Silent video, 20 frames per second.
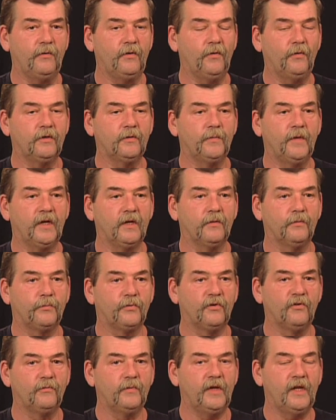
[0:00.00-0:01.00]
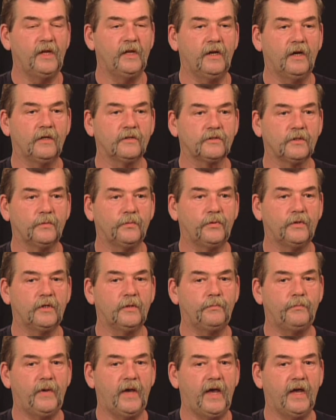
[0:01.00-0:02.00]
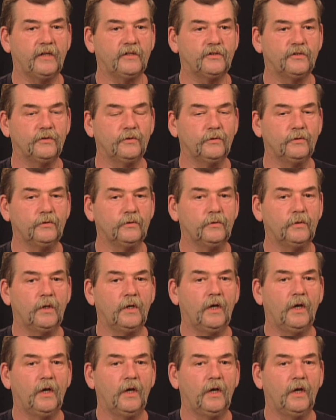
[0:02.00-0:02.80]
We want to make an improvement and also put it back to